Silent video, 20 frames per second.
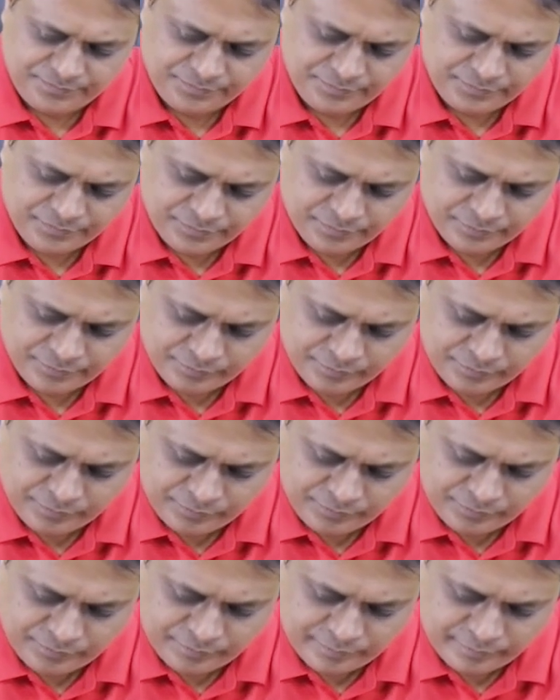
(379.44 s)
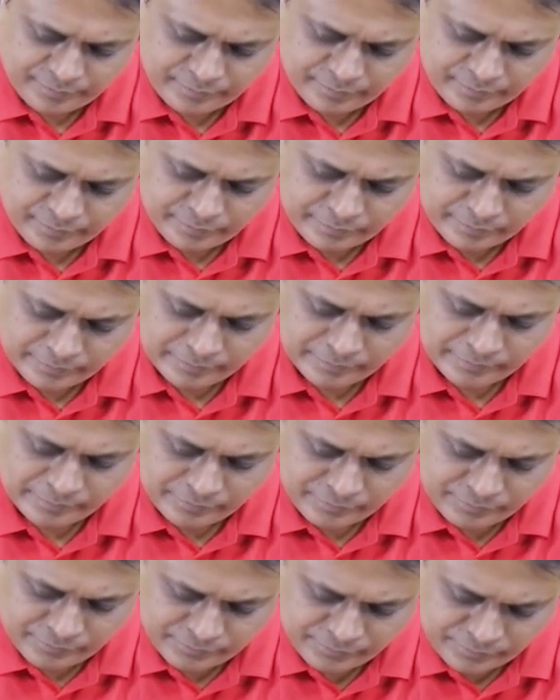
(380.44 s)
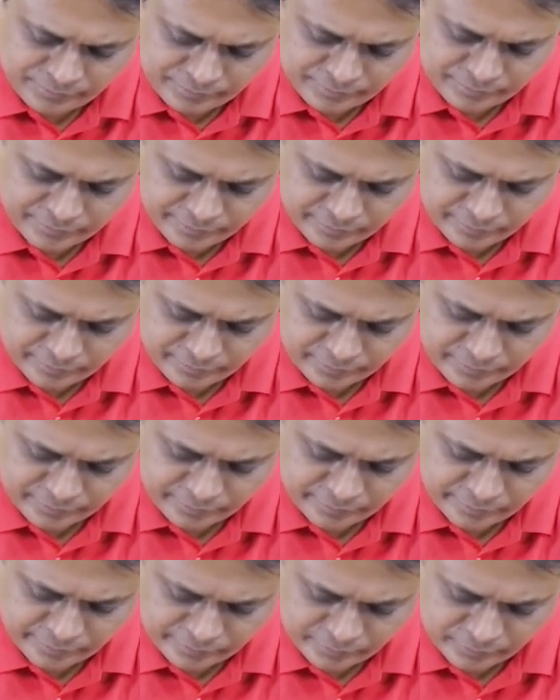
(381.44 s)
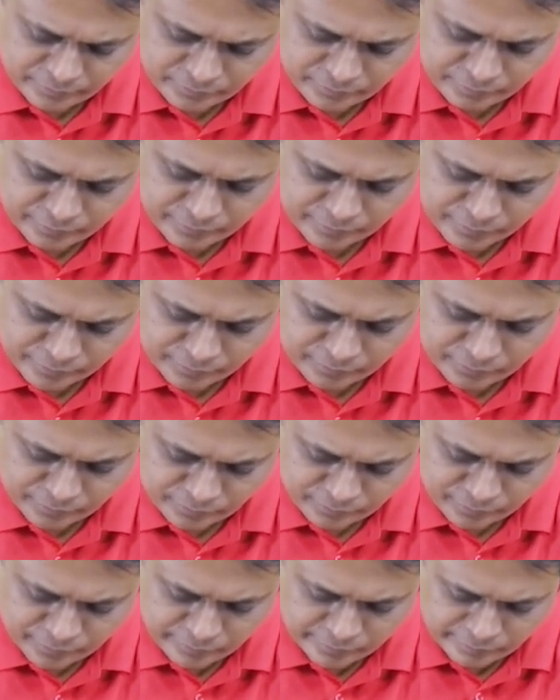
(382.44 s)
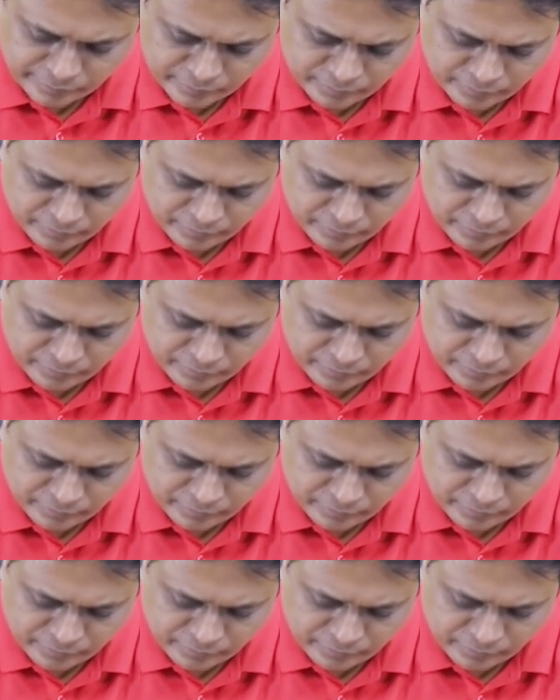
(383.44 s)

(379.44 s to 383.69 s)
(no one is talking)